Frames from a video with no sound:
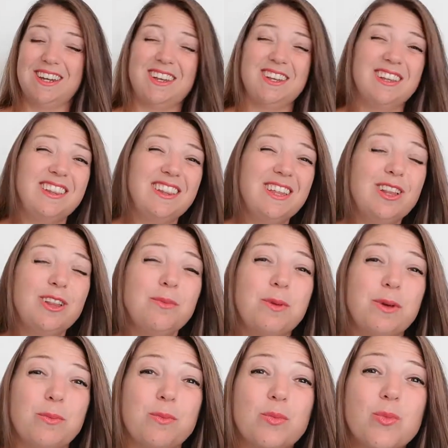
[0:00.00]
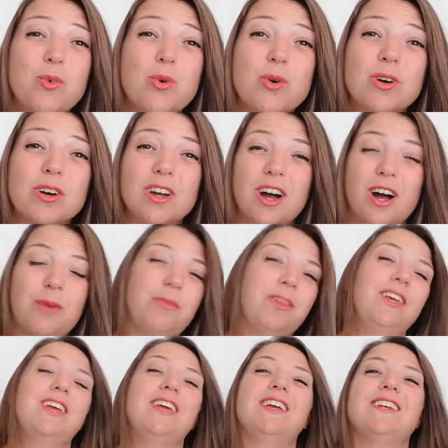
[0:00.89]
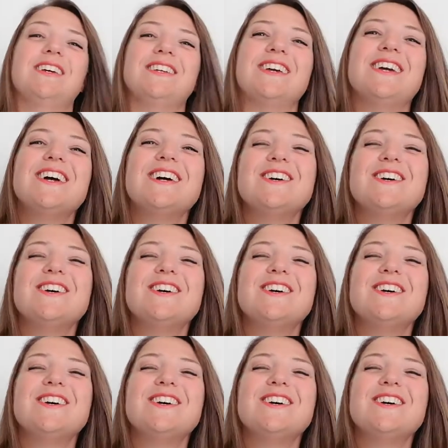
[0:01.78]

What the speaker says: and a little bit more complicated.